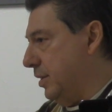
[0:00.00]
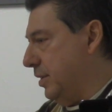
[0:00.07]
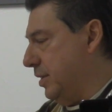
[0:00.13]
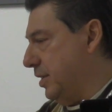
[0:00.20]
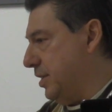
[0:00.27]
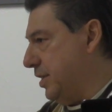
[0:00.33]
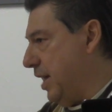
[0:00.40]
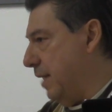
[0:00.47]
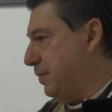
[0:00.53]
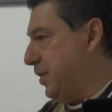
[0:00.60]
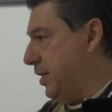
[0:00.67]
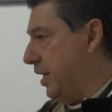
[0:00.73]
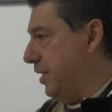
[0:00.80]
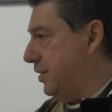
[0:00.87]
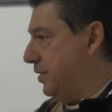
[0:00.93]
the step
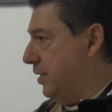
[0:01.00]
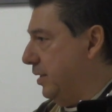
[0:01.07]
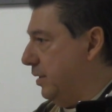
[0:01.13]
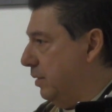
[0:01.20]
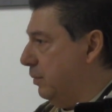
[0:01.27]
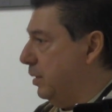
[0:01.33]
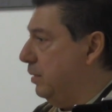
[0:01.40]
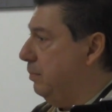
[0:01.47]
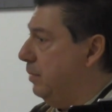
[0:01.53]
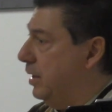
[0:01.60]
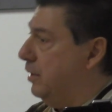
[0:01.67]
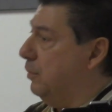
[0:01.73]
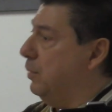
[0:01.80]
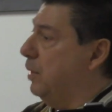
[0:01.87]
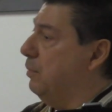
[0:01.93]
says, we
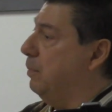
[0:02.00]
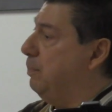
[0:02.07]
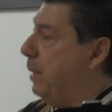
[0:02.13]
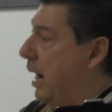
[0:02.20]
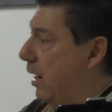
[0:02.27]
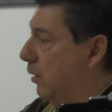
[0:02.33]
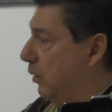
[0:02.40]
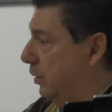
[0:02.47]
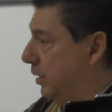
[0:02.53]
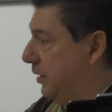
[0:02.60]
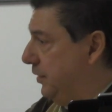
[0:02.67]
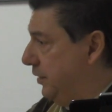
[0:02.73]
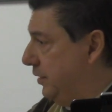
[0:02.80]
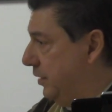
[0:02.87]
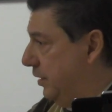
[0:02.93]
admitted we were
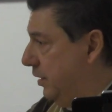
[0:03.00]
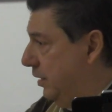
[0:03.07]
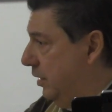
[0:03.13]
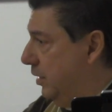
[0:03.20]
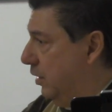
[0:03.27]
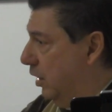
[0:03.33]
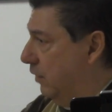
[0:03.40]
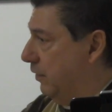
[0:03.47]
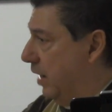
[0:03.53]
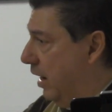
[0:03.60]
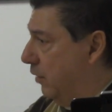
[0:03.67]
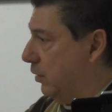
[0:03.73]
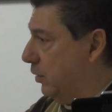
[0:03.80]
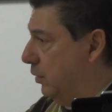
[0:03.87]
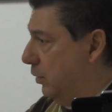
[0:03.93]
powerless over
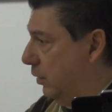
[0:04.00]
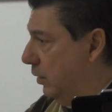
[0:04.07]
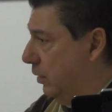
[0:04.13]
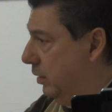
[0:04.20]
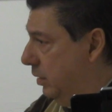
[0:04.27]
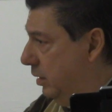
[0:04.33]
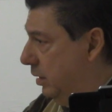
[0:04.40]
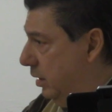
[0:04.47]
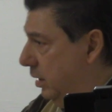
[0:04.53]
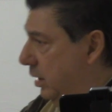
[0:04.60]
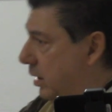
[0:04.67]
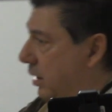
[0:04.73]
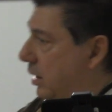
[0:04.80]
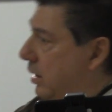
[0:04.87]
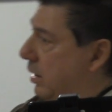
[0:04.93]
alcohol.
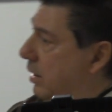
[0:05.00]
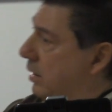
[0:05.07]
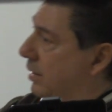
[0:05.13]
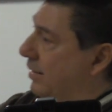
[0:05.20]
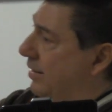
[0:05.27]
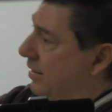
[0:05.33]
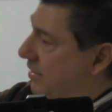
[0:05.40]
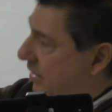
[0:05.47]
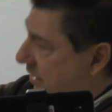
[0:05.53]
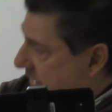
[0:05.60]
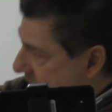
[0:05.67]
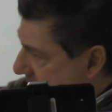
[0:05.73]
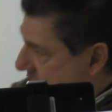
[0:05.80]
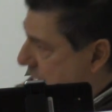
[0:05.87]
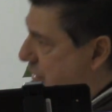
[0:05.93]
There's a
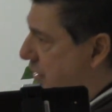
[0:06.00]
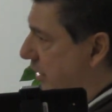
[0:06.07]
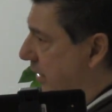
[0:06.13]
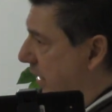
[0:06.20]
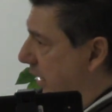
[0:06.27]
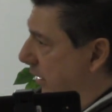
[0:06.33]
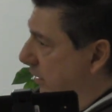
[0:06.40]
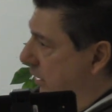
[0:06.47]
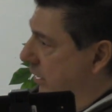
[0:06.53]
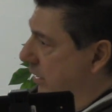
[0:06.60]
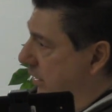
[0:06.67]
dash in there.